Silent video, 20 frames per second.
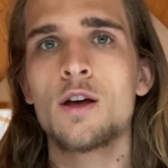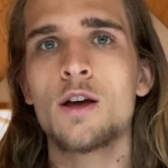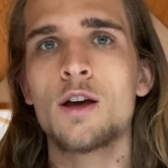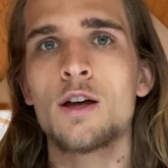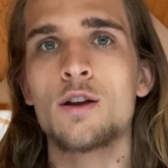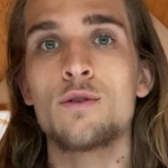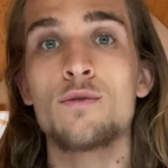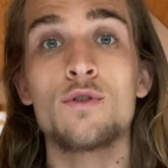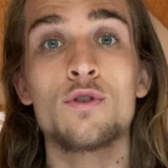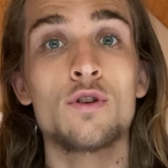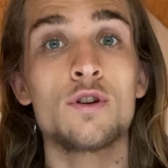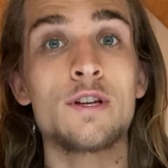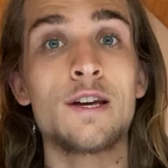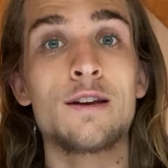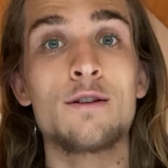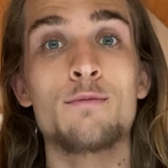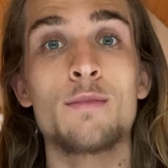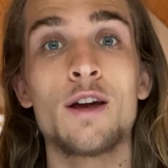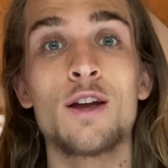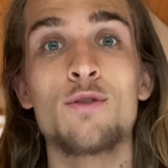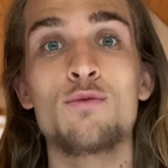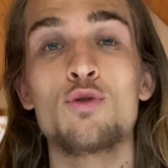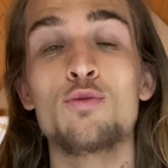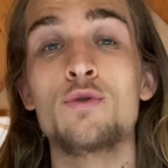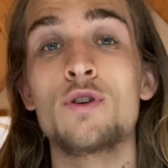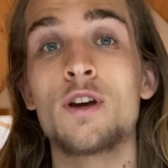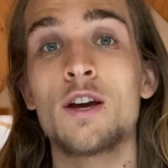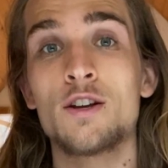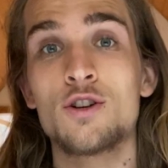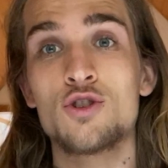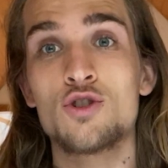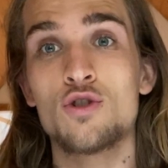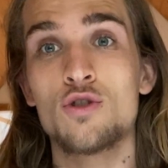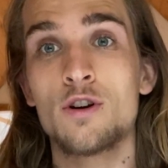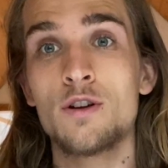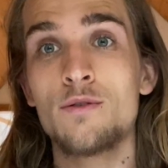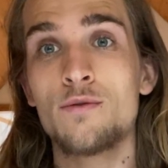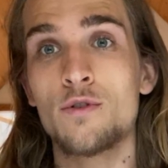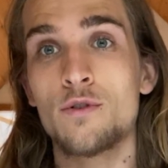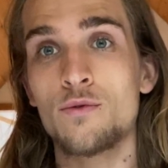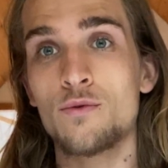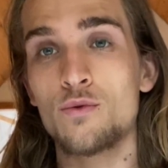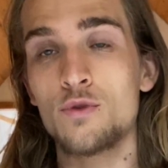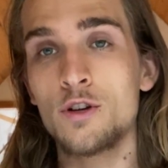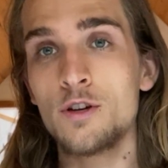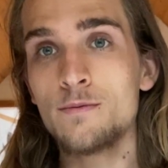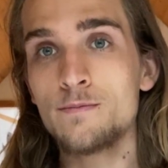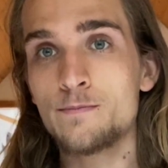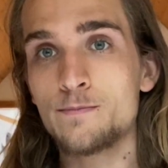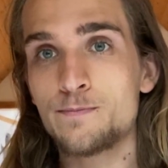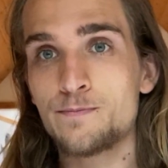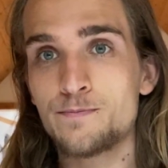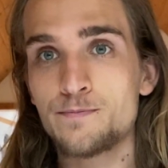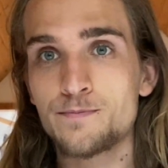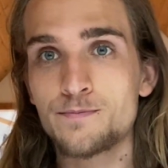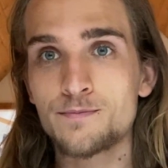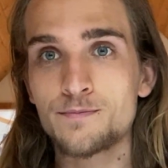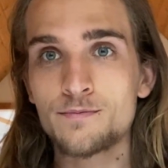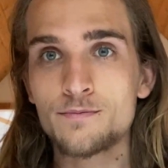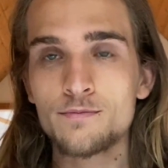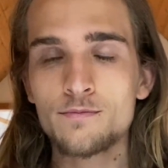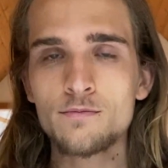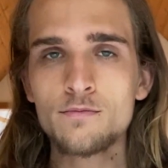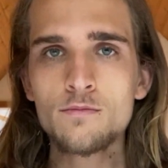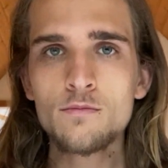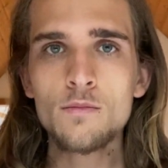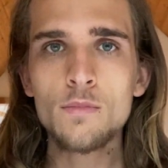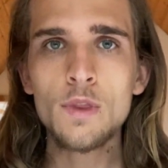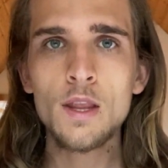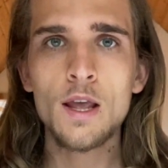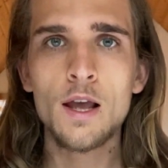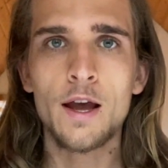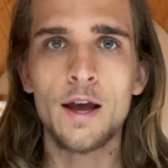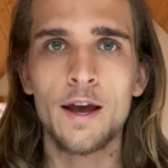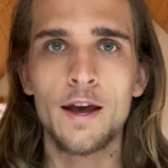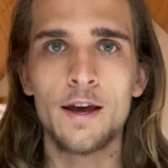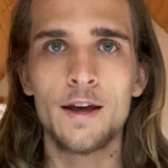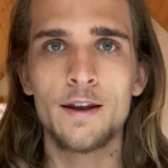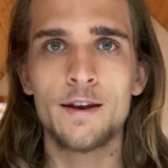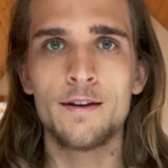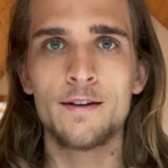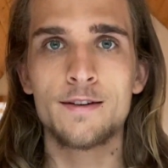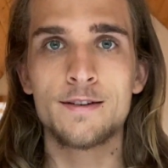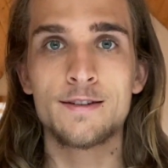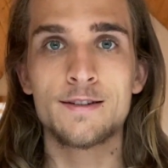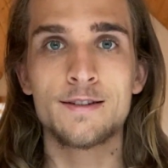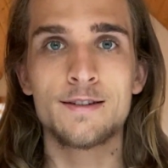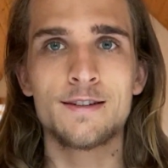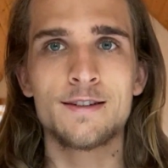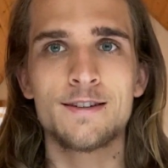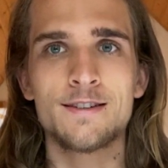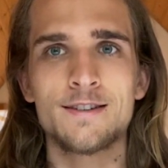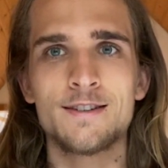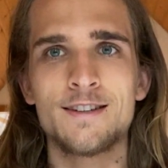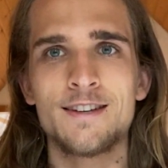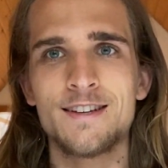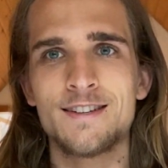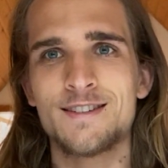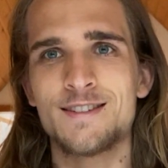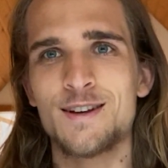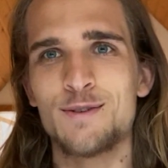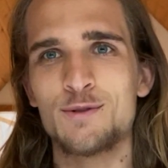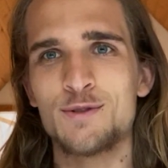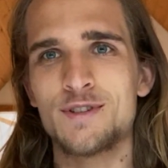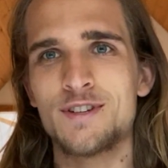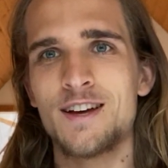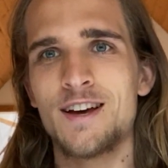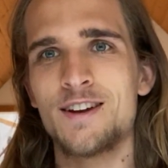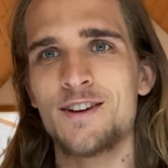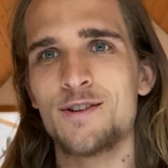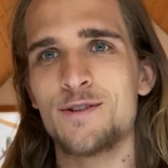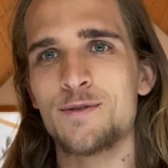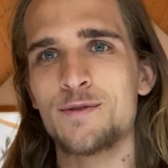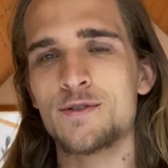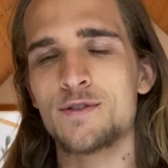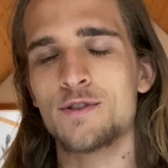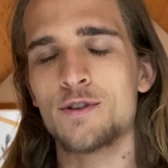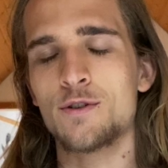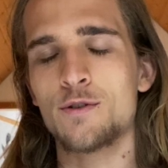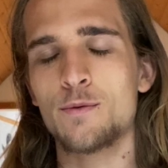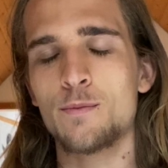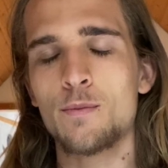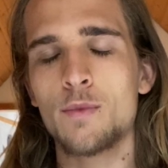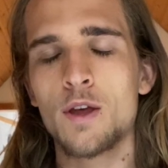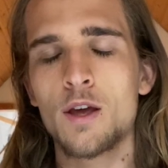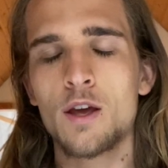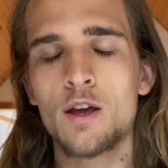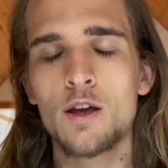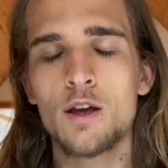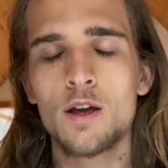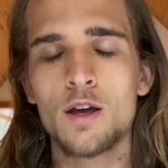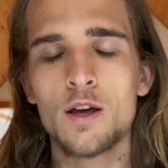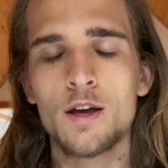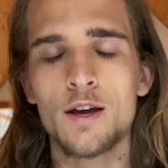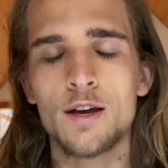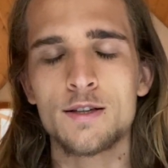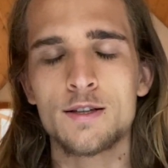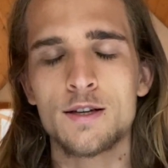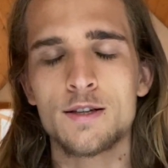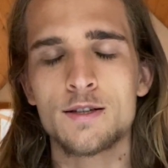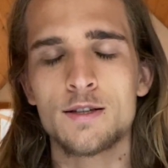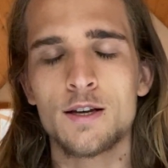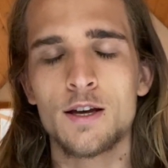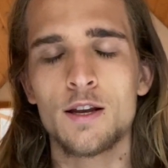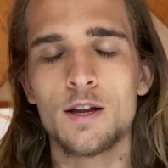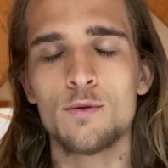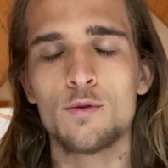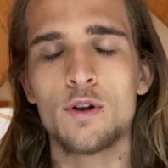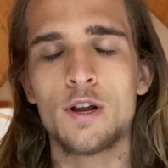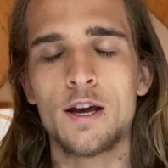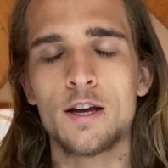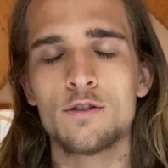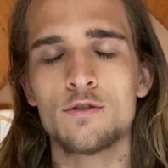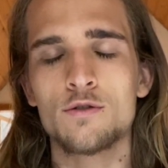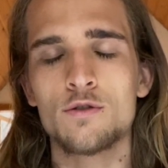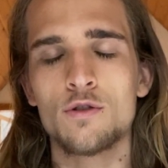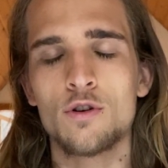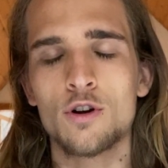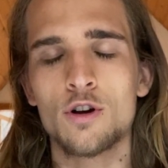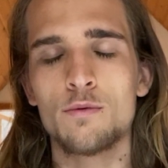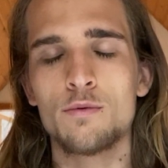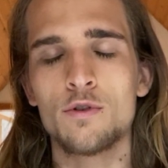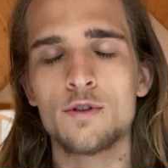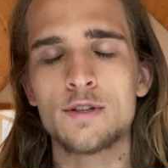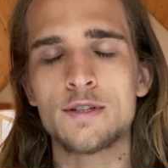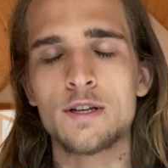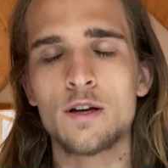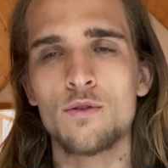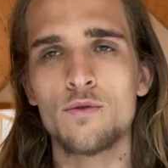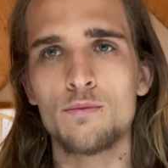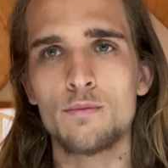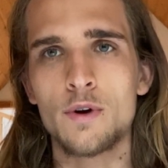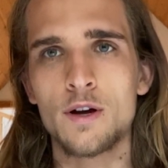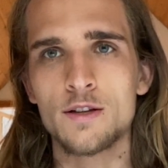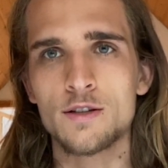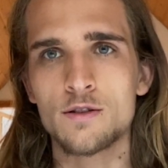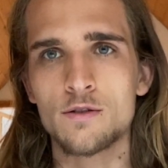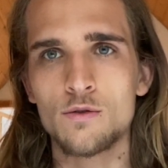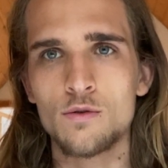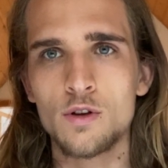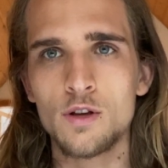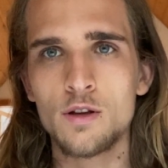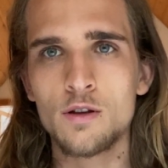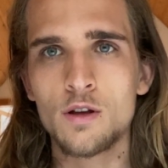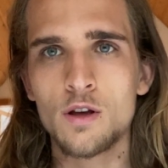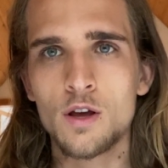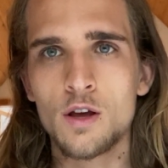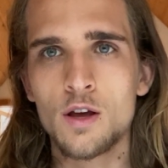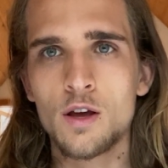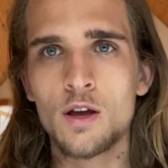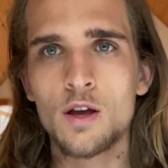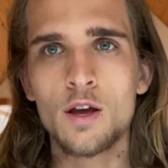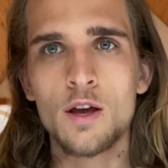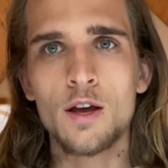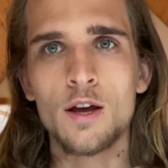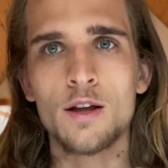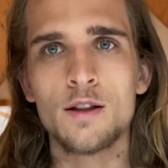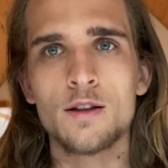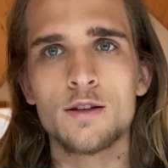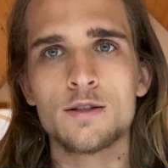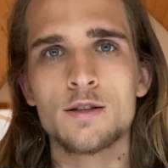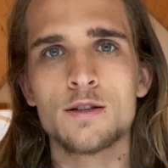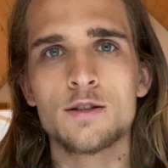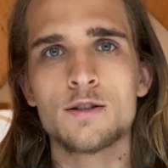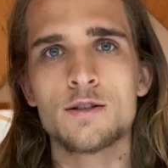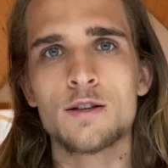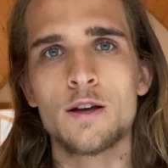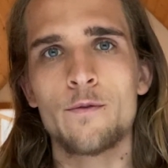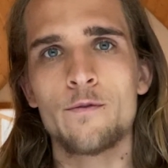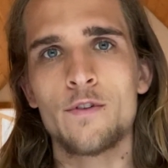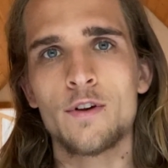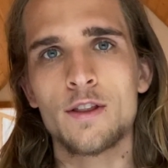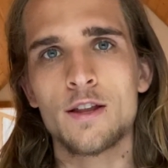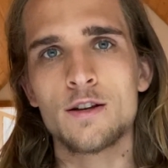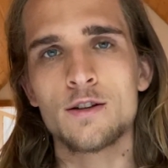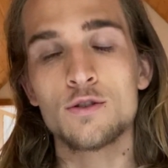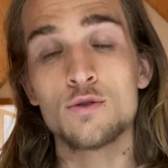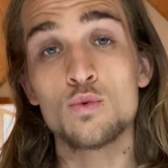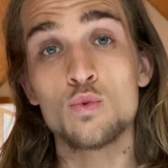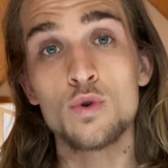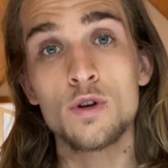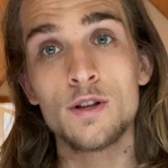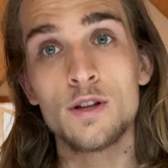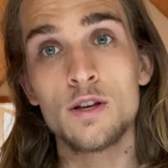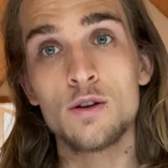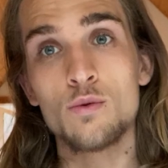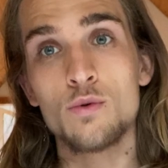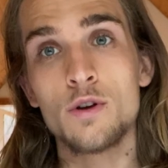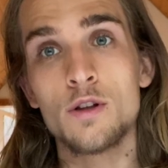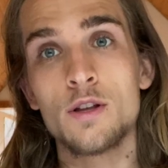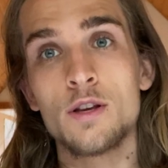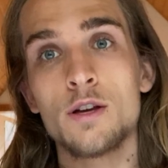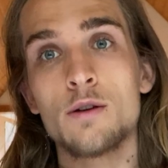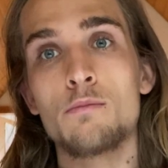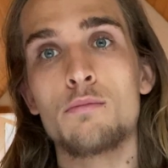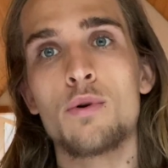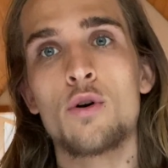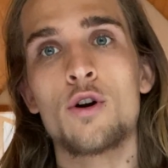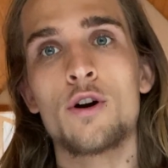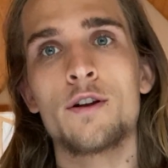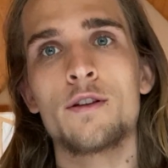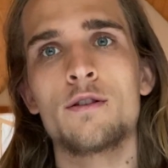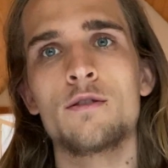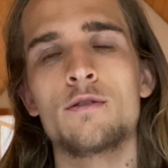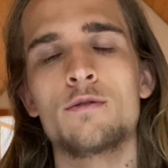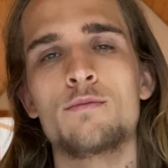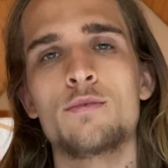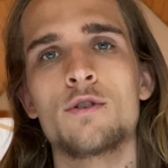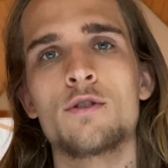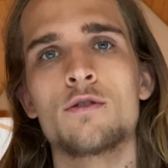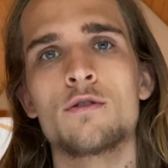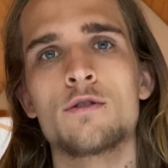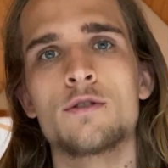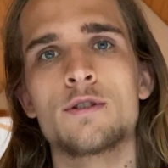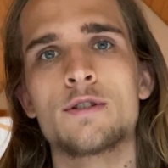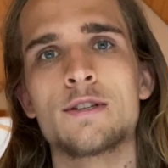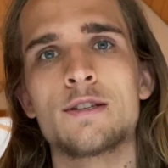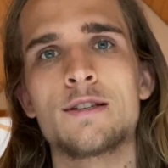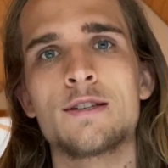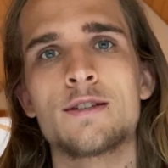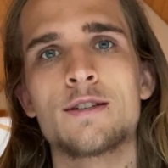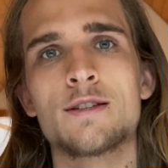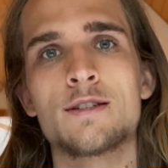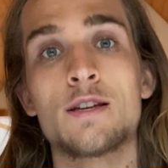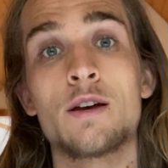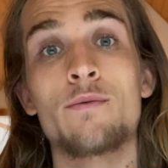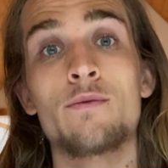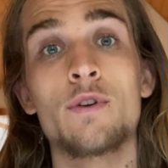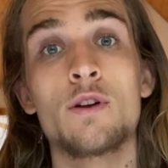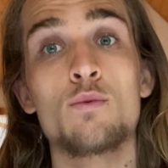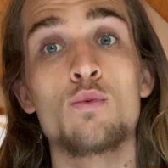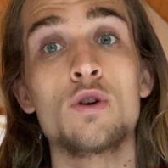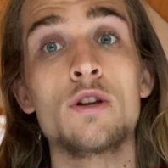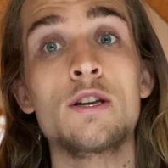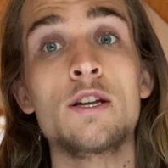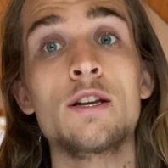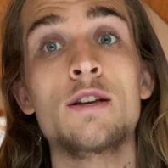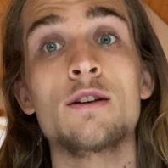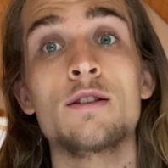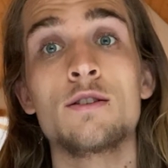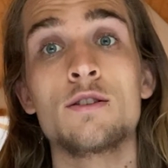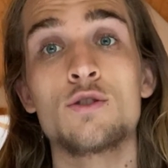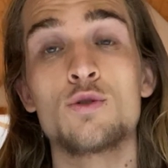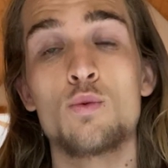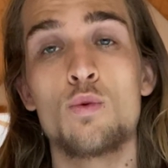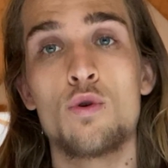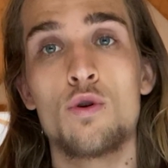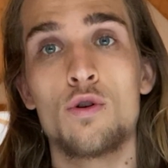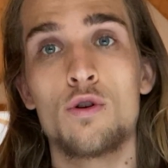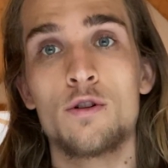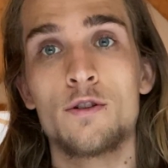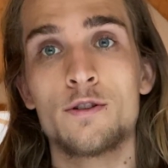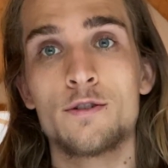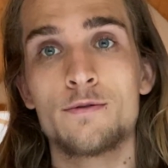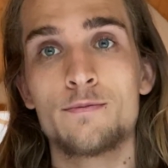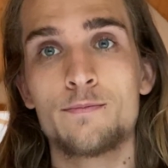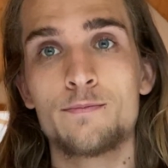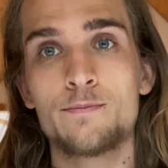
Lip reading: And if you're not yet in my group, you can join for free. And yes, I will start now. So as I said, I would like to talk about self-mastery. And this is something that is really, really important because this is something we need in this world.